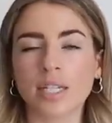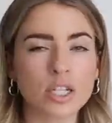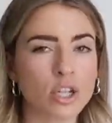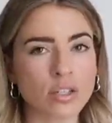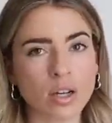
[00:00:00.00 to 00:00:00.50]
a
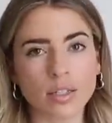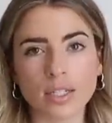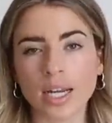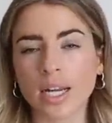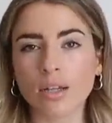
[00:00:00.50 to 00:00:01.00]
t-shirt
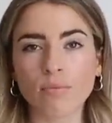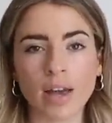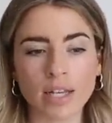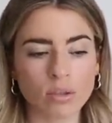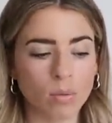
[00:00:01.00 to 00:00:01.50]
tucked in, a little
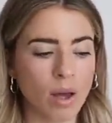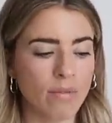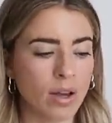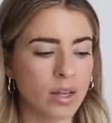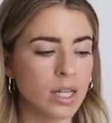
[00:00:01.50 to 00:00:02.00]
vest or
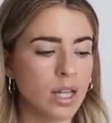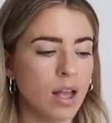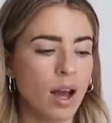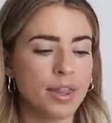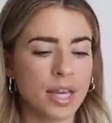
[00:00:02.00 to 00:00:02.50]
whatever,
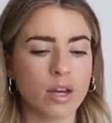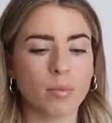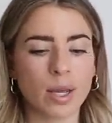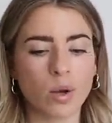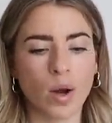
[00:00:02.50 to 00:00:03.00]
I think it'll
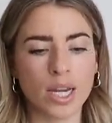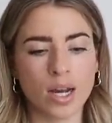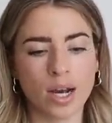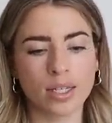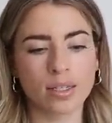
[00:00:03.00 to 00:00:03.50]
be quite
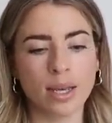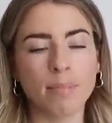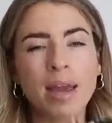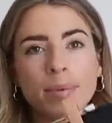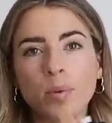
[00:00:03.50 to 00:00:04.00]
nice.
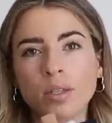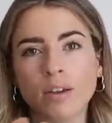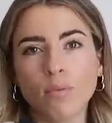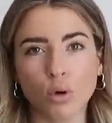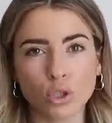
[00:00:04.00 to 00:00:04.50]
And maybe once
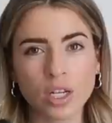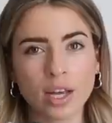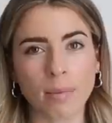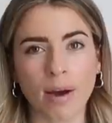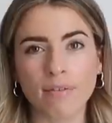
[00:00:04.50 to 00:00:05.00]
I've washed it,
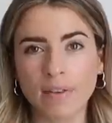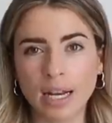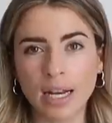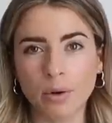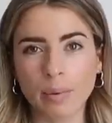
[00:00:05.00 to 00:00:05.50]
it might
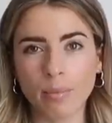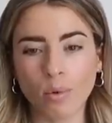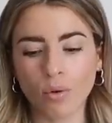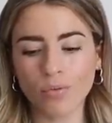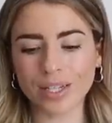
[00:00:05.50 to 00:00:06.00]
feel a little bit
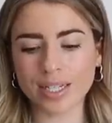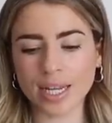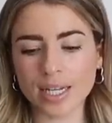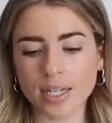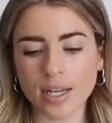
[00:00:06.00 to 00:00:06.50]
more
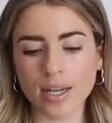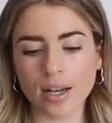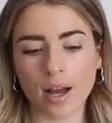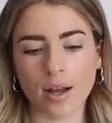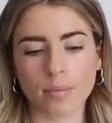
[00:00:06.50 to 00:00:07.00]
fitted
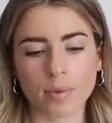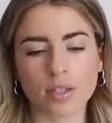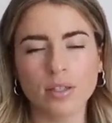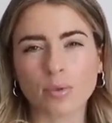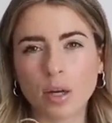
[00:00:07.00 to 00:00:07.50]
because um,
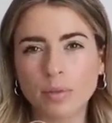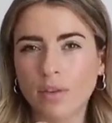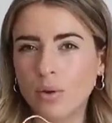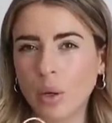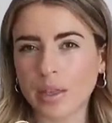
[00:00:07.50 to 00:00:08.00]
sometimes I
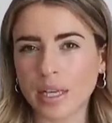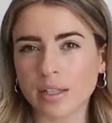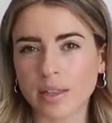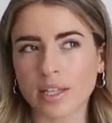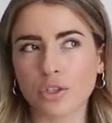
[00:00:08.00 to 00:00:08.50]
feel like things
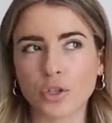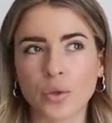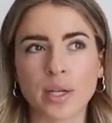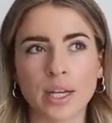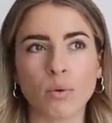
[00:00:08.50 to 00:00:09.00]
like this do
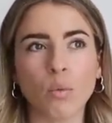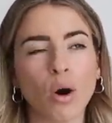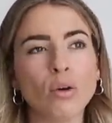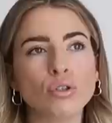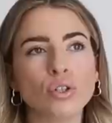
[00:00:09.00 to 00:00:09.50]
need a
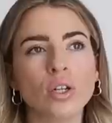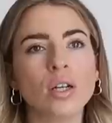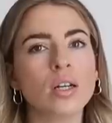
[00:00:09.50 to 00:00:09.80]
wash